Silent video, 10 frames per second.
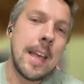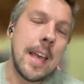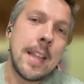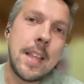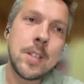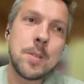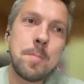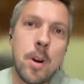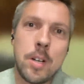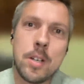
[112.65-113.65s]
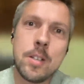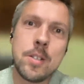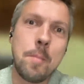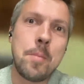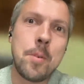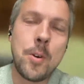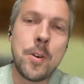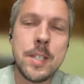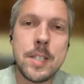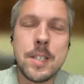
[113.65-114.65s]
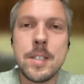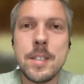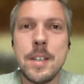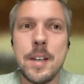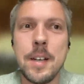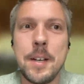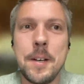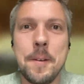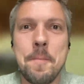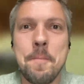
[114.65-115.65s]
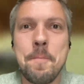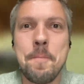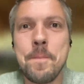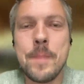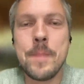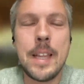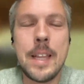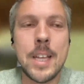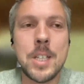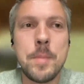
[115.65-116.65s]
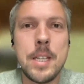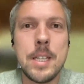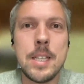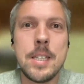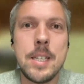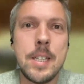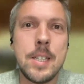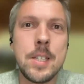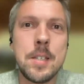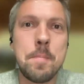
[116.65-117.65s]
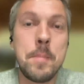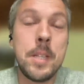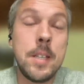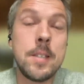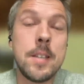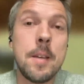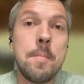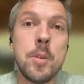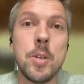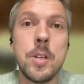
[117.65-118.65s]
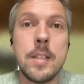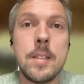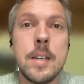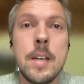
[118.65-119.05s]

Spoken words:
It does mark some progress. It has been since mid-December that